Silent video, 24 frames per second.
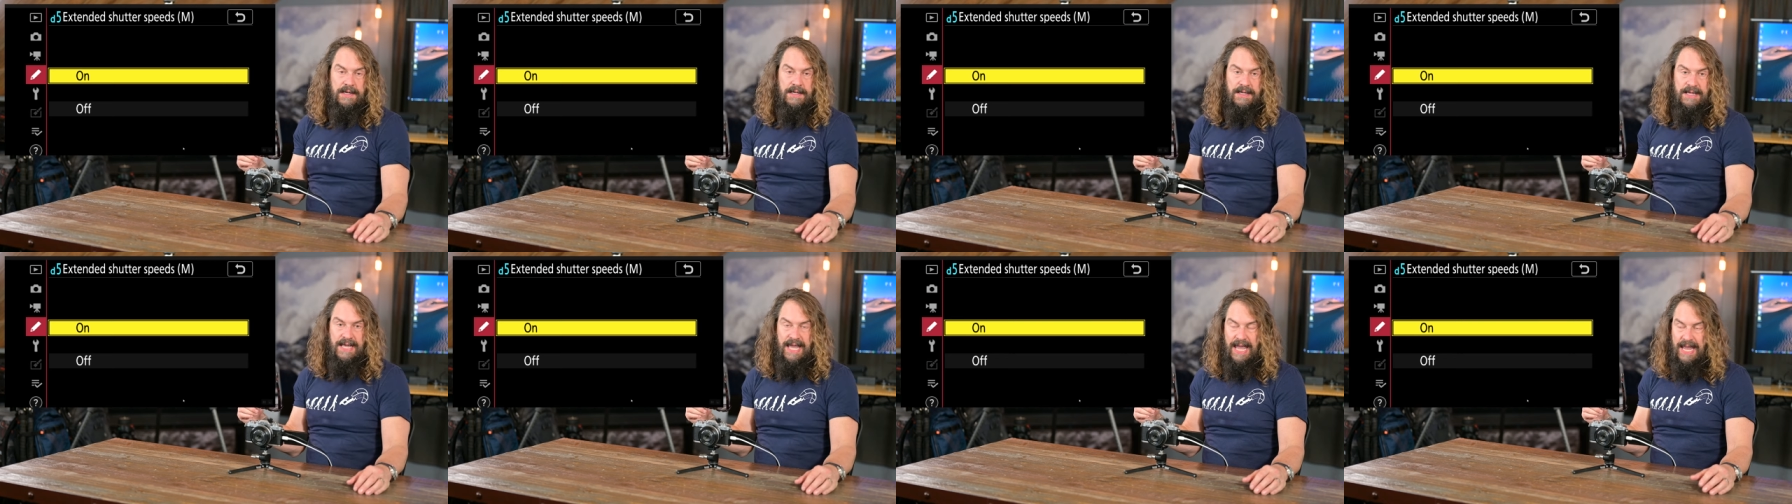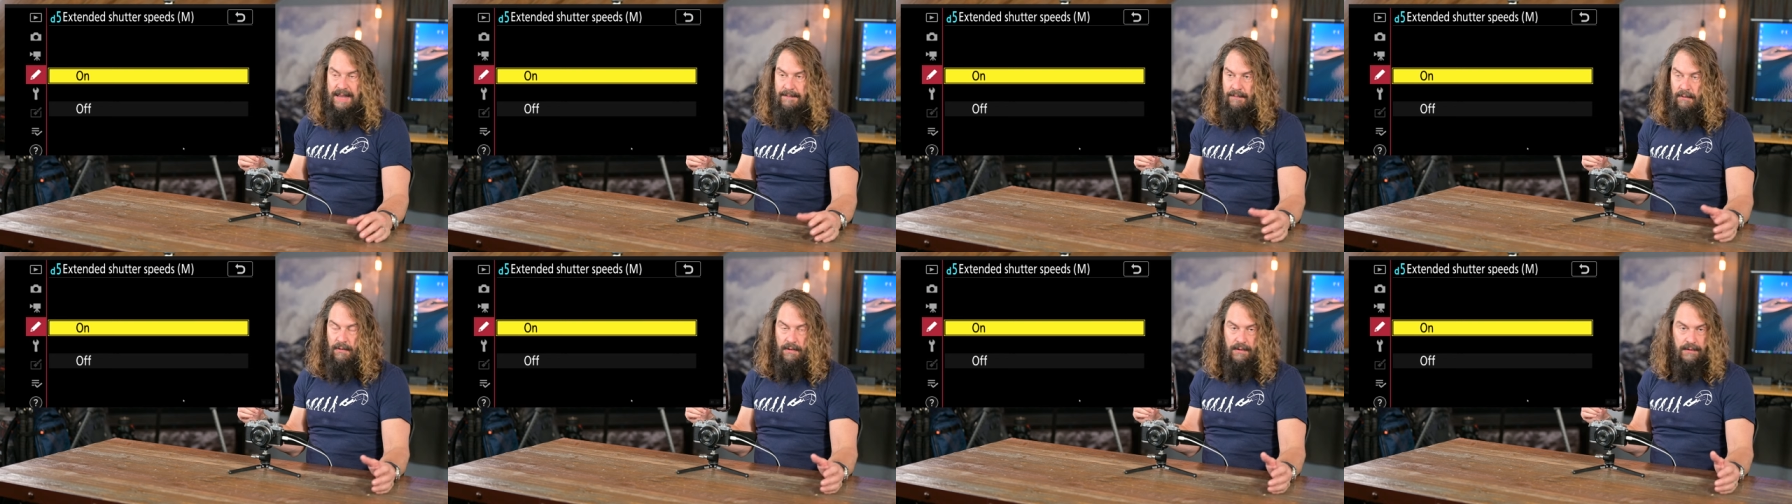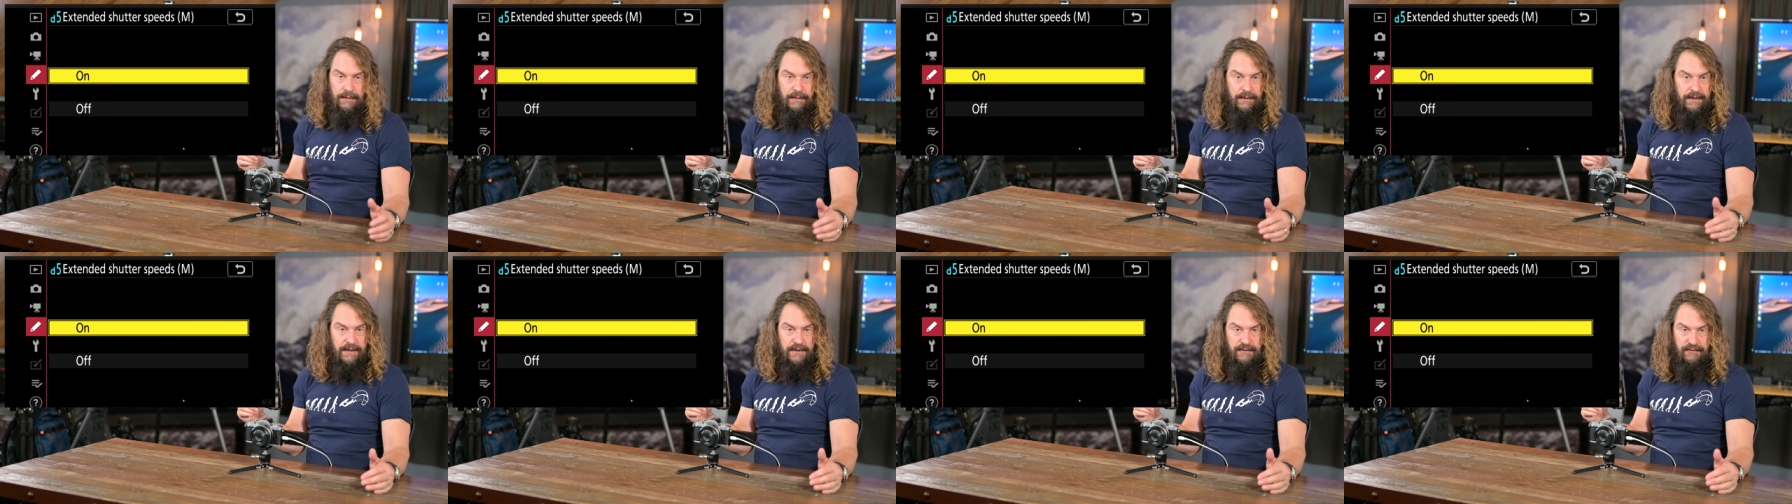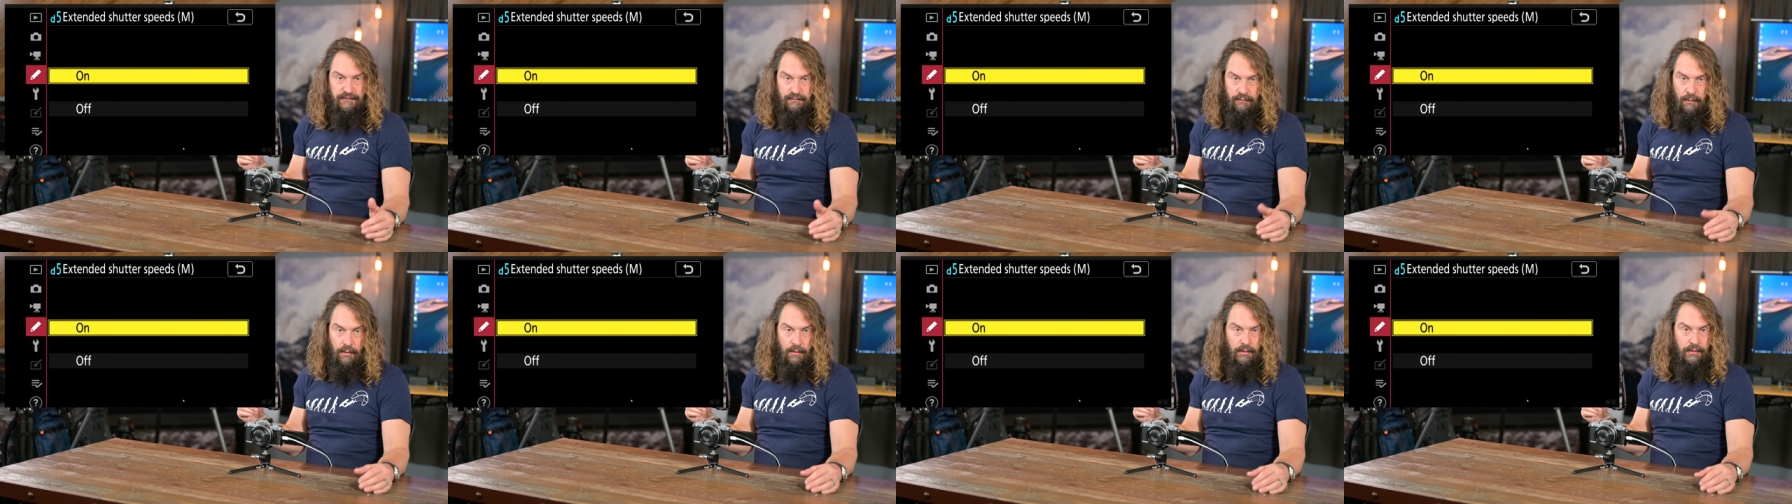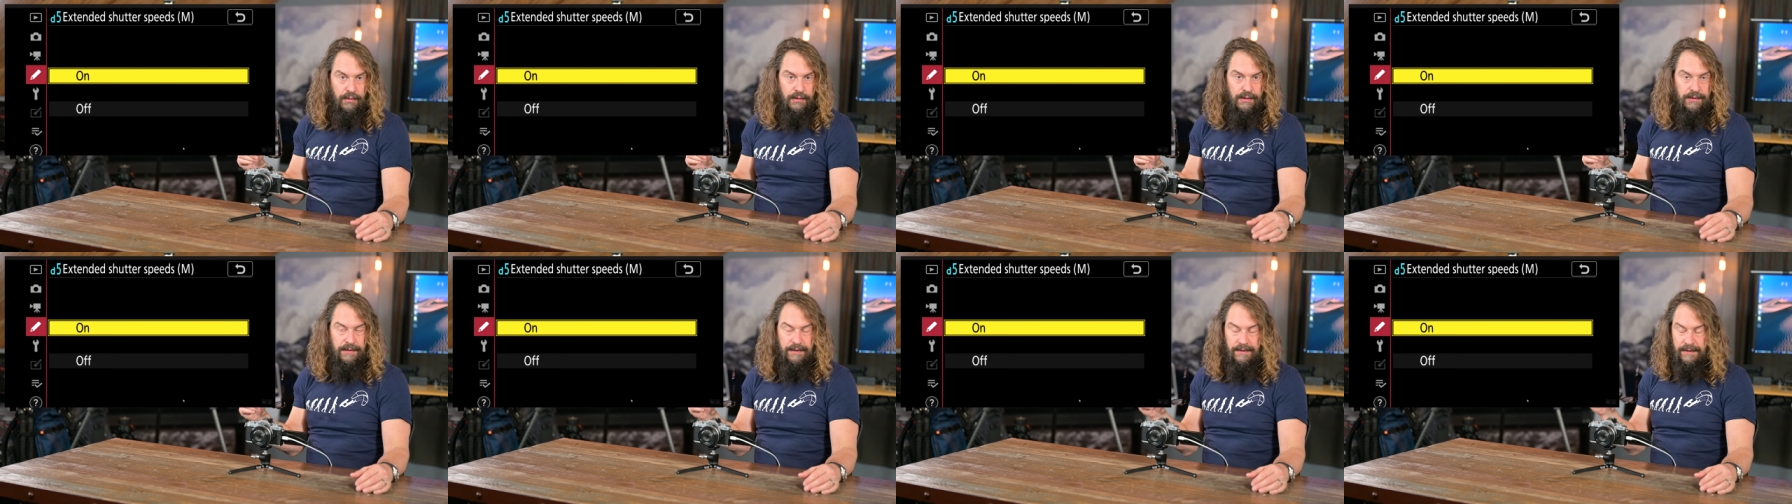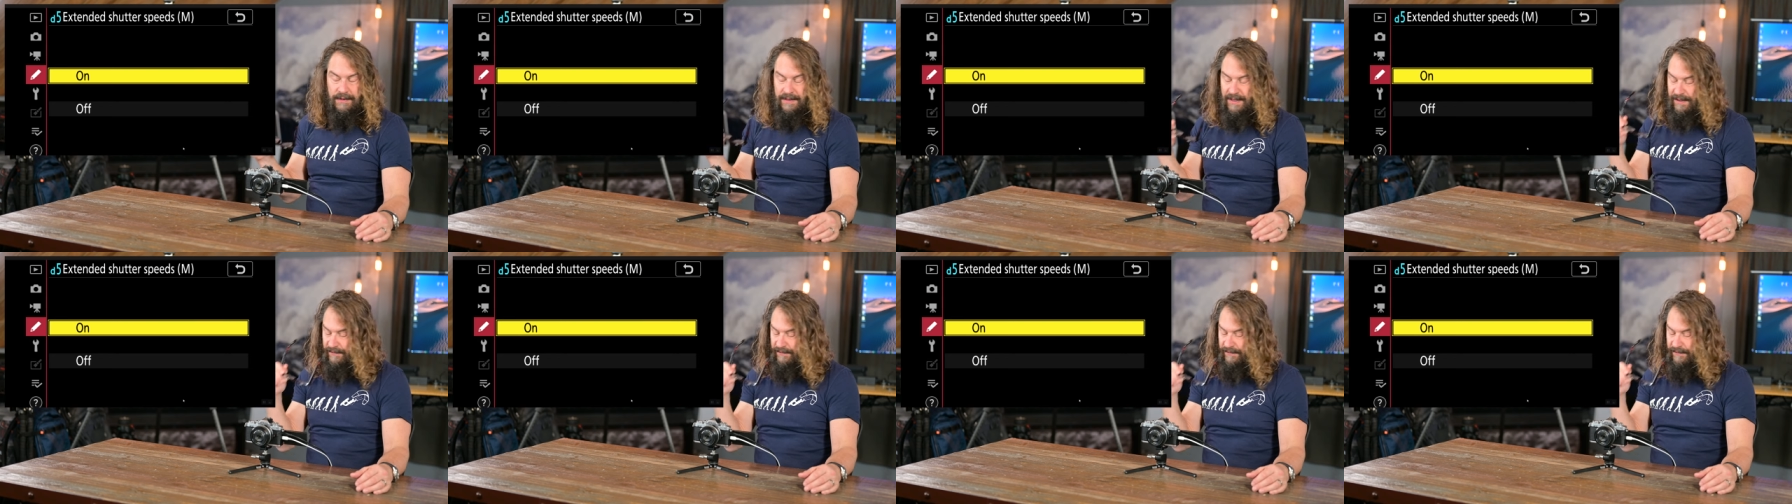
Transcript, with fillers: cable or controller.